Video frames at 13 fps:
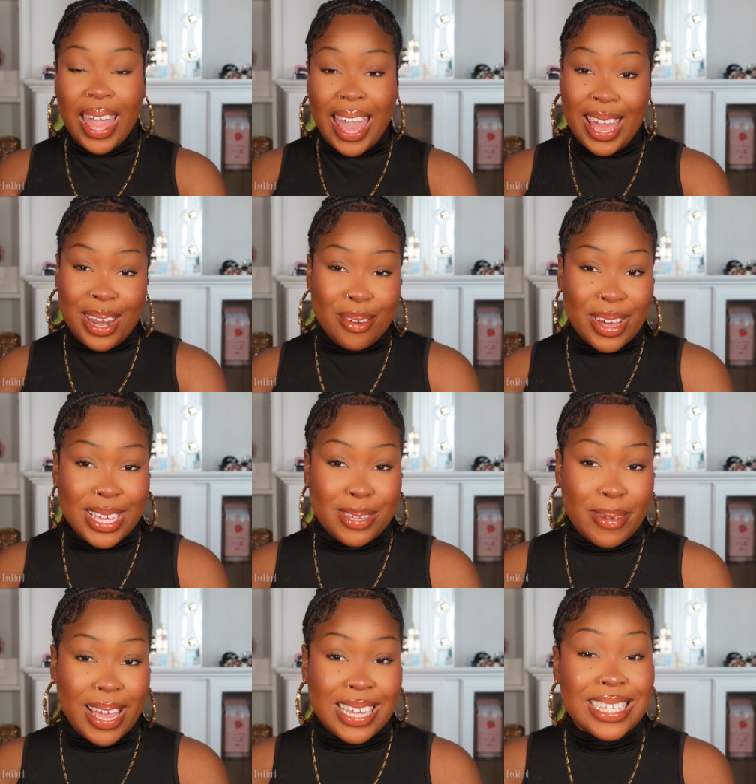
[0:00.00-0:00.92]
anyways,
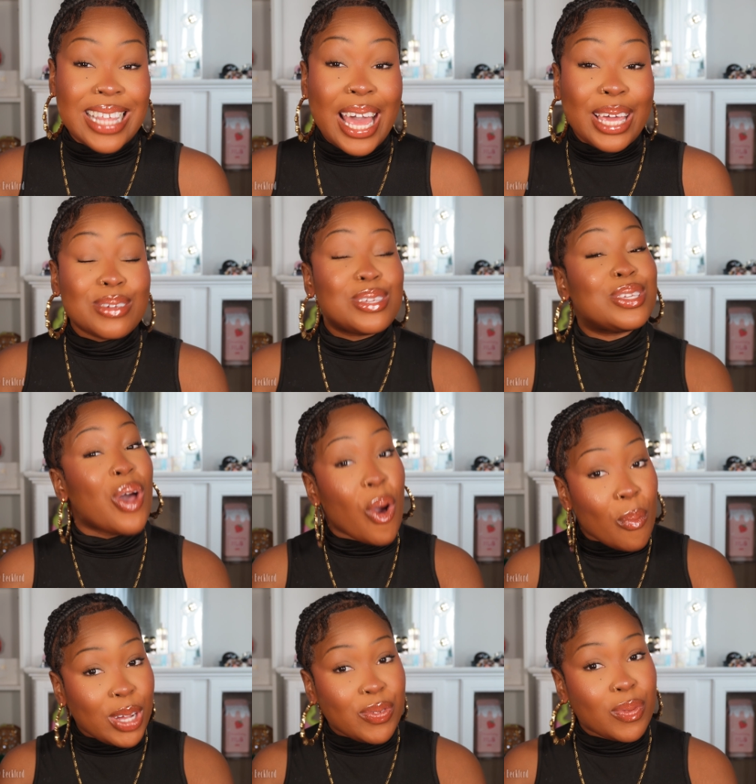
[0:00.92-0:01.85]
base, thank you
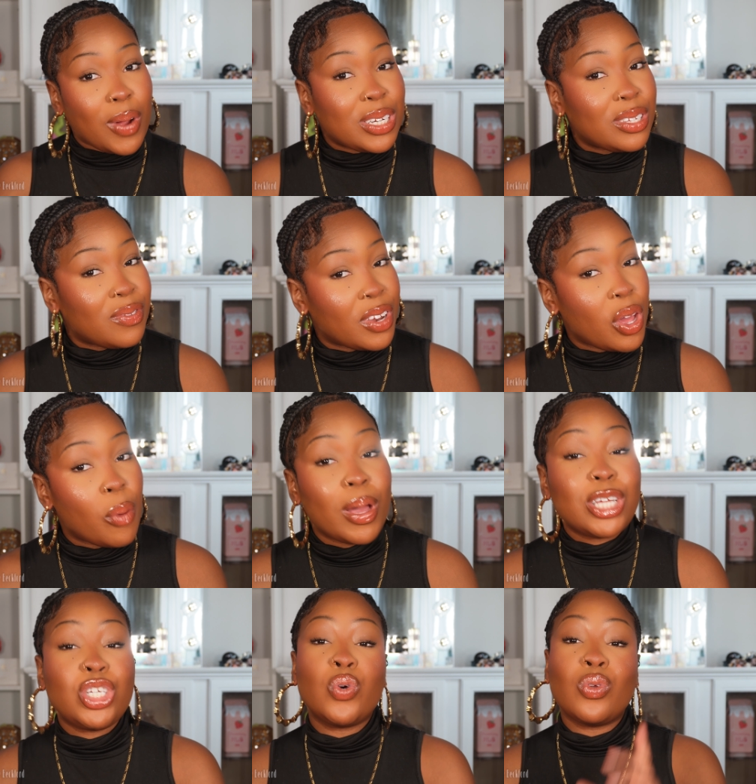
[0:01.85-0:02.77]
so much for watching this video.
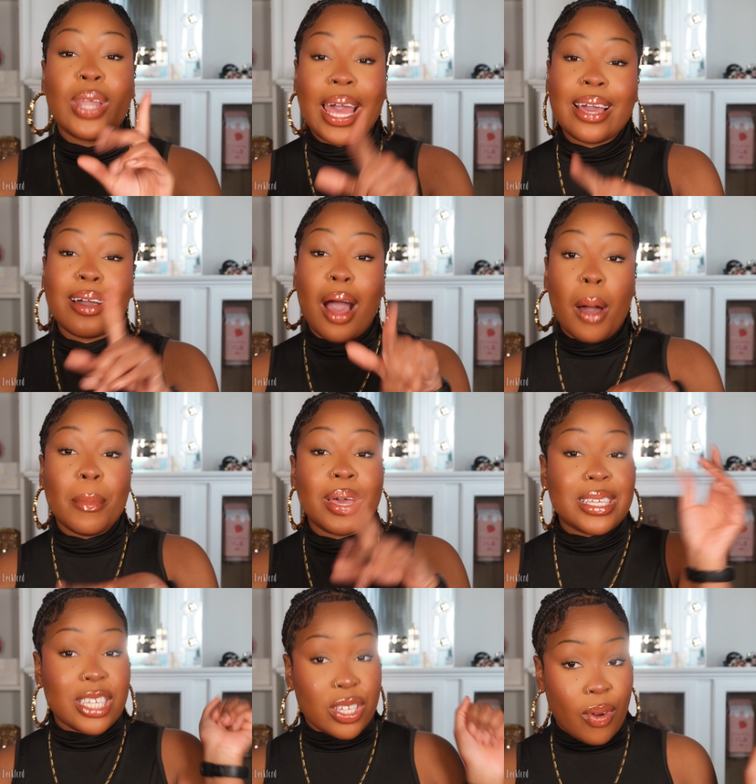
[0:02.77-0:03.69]
Make sure you like, comment,
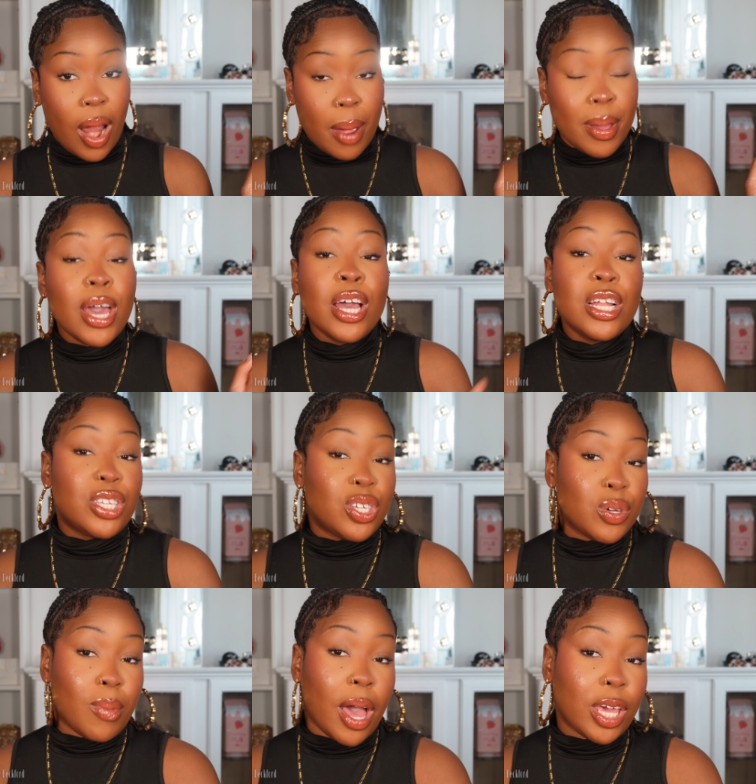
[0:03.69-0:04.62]
and subscribe
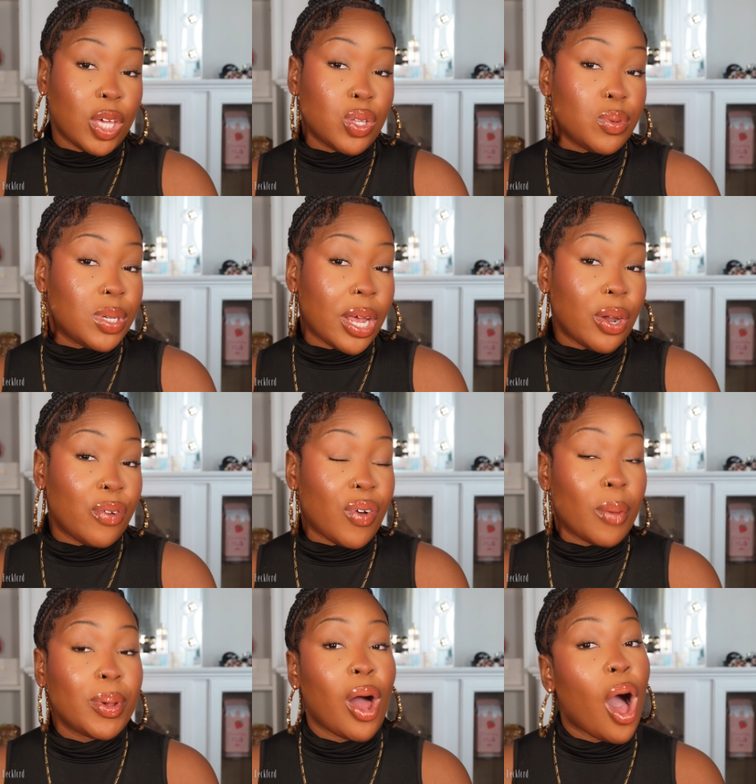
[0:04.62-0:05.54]
to my YouTube channel.
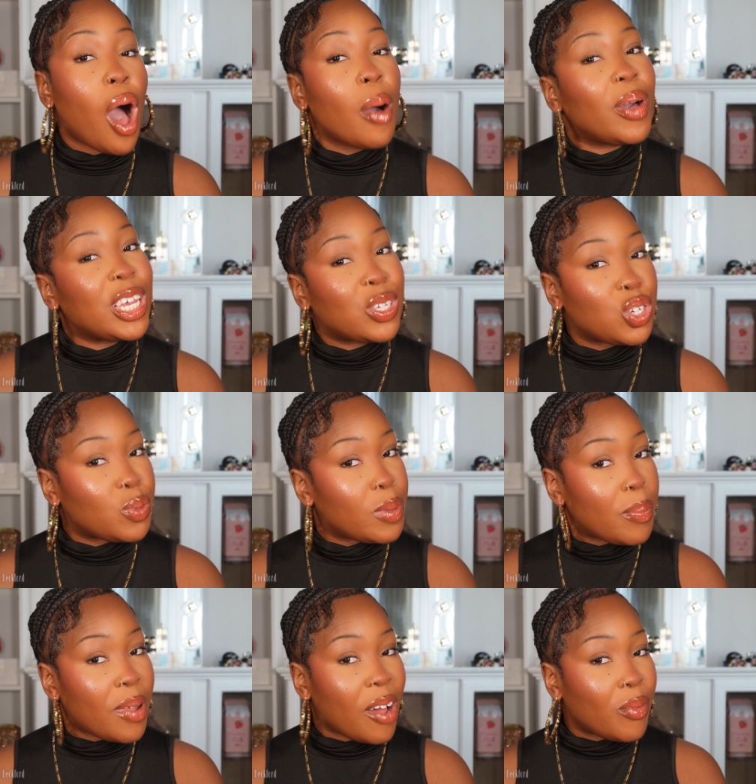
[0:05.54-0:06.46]
Follow me on all my social
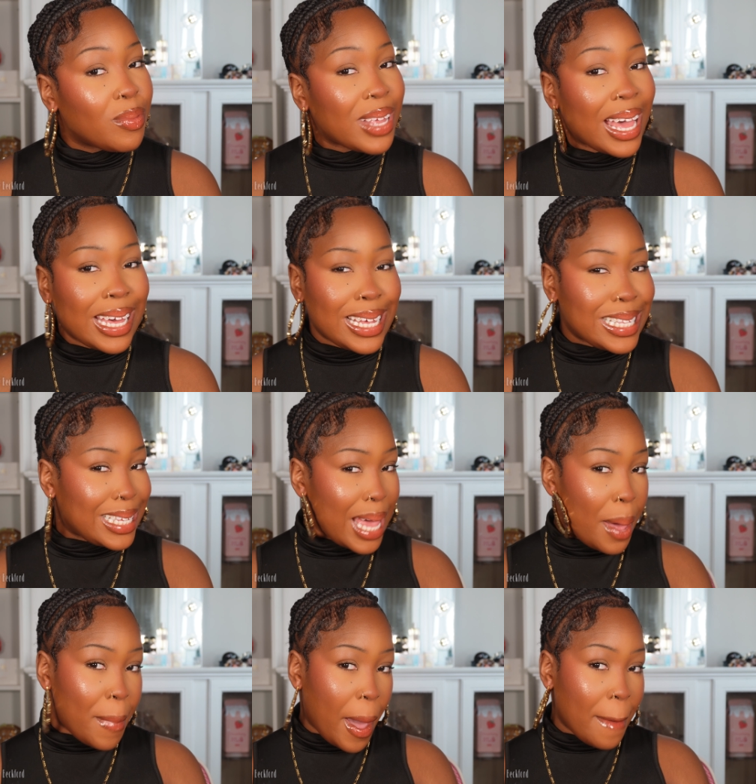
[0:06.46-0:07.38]
media platforms at It's
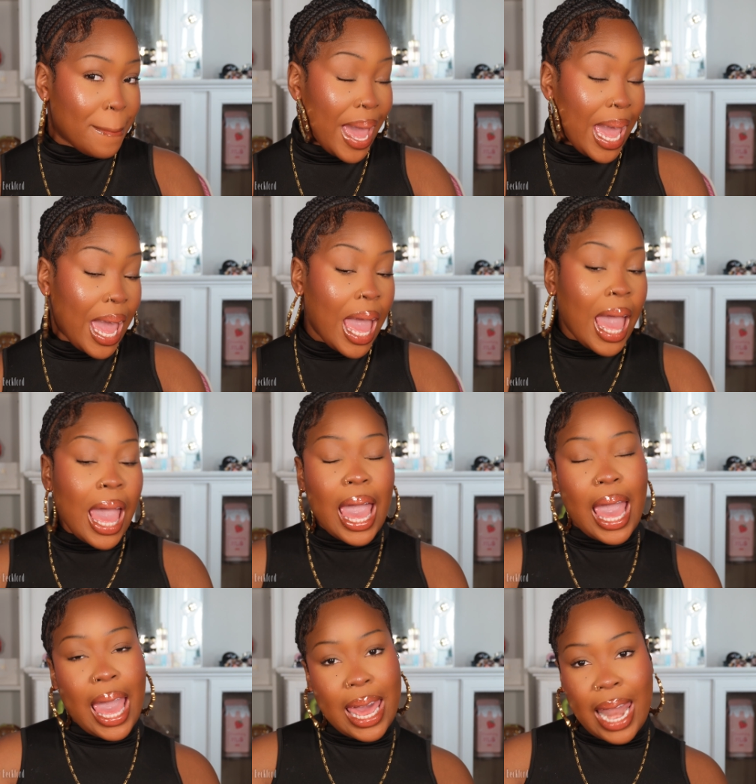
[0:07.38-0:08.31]
a Bay
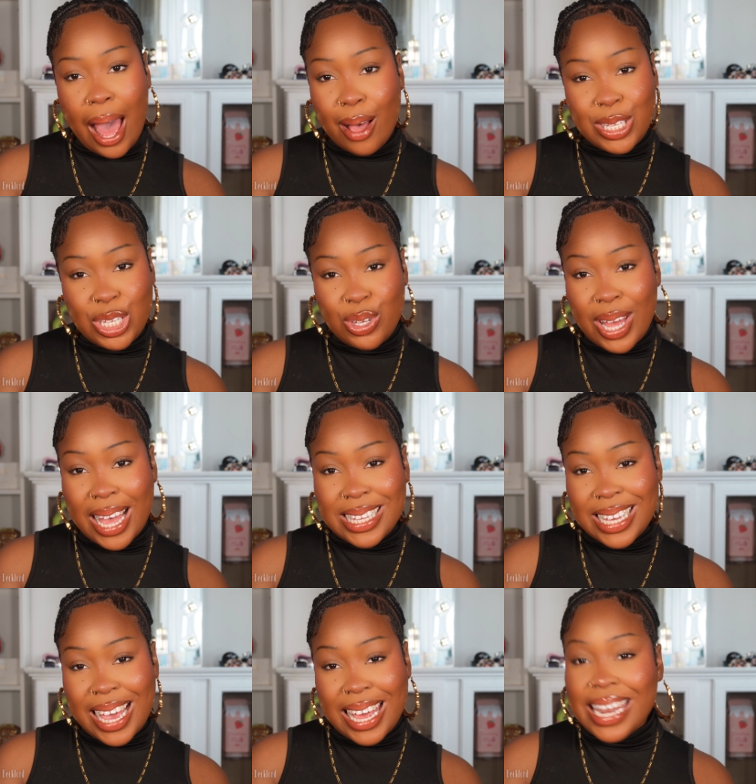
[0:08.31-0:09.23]
And I'll see you
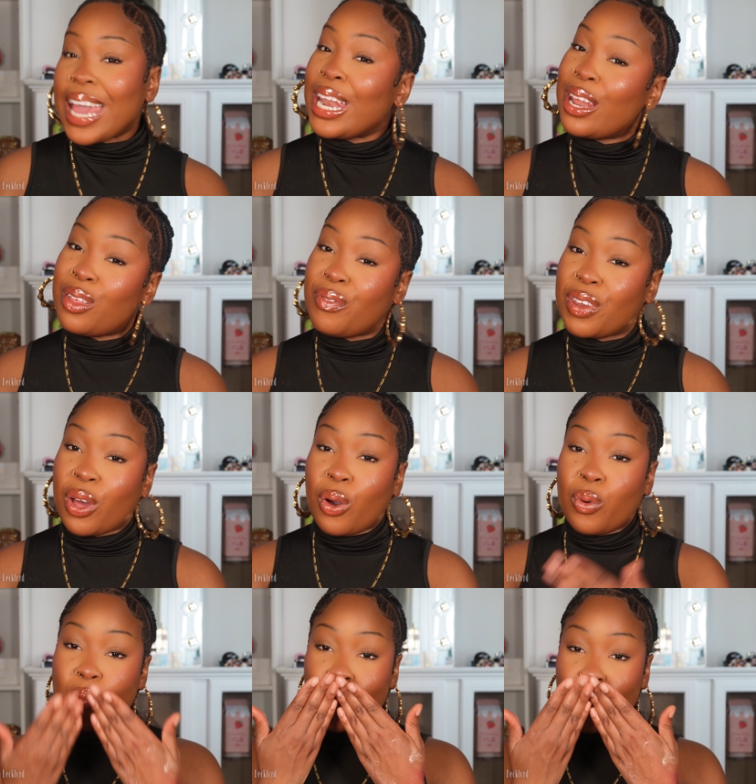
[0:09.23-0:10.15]
guys again in another video.
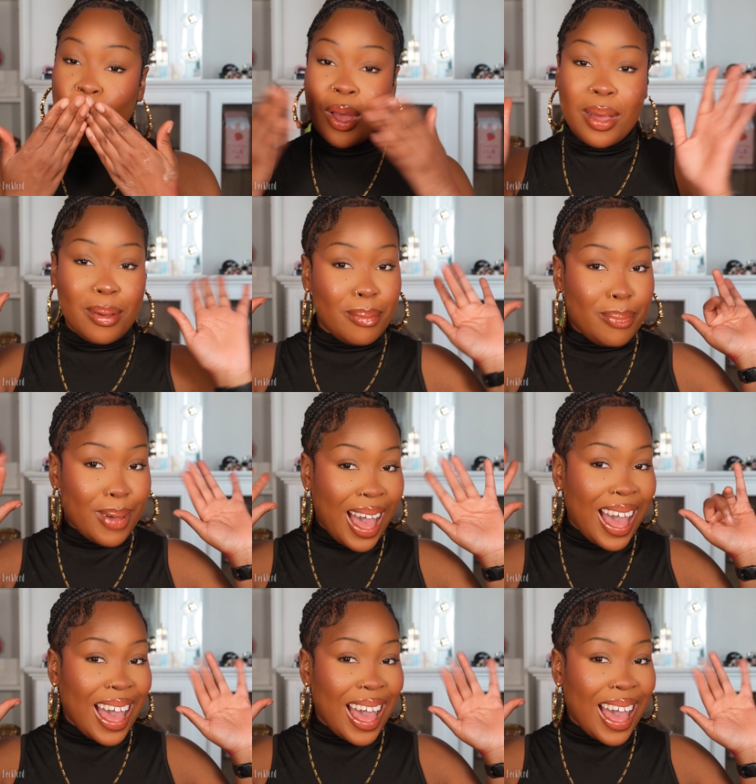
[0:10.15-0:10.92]
Bye.